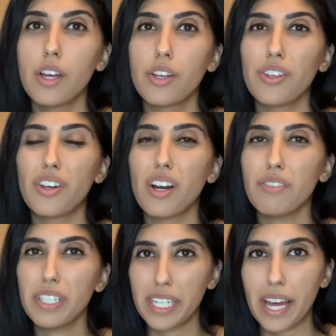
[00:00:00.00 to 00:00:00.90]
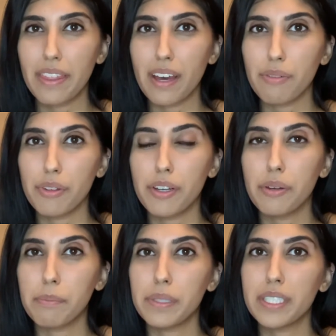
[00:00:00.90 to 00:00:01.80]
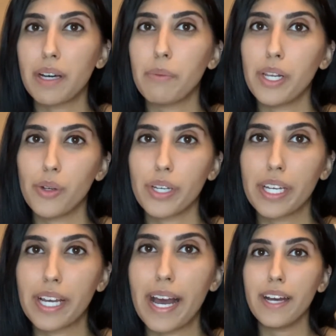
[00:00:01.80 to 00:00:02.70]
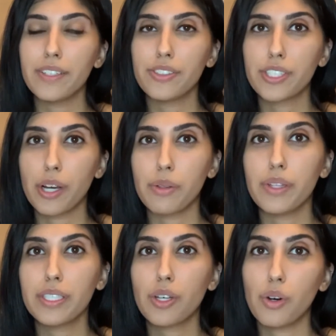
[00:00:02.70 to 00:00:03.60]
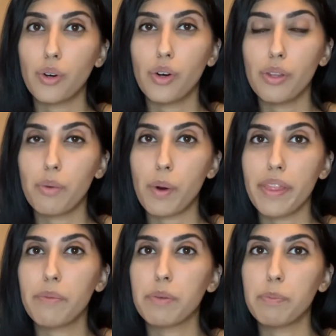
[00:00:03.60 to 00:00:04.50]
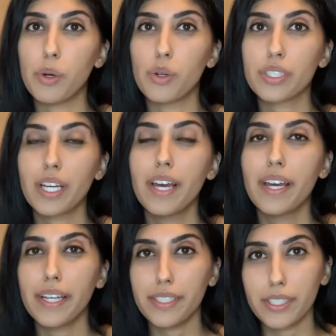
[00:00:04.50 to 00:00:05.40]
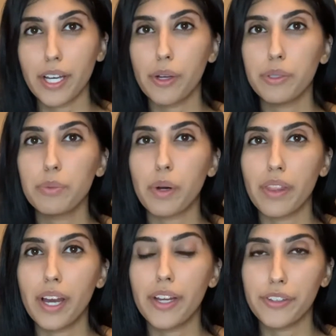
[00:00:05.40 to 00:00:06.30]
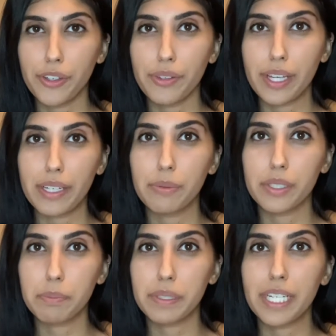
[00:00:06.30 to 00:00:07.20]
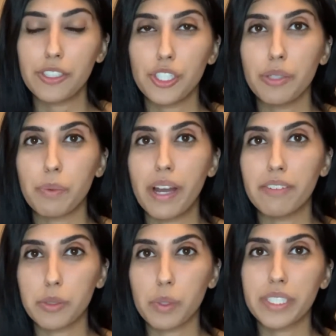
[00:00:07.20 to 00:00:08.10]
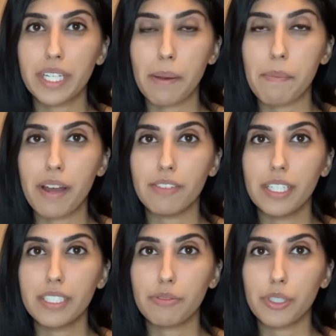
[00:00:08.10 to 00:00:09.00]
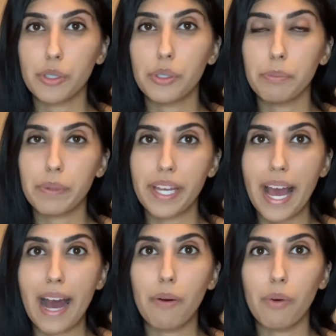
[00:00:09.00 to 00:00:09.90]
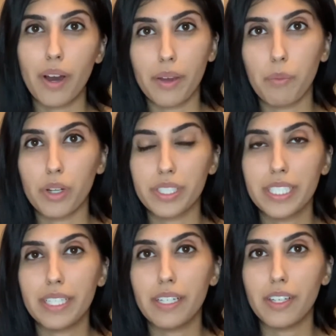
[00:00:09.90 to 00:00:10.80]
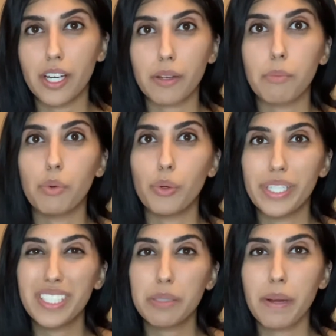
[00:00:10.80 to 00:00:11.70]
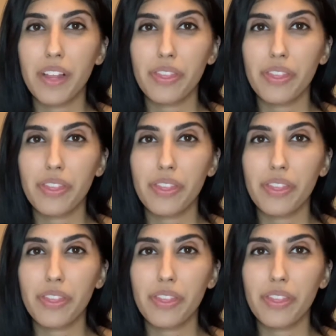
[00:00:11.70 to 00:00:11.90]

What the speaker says: you can't really get that for the numbers that we're looking at. And so this hall, the one that we booked, it's the only one that I knew that it was potentially where I'd want to get married, if it couldn't be how I wanted it, like more intimate and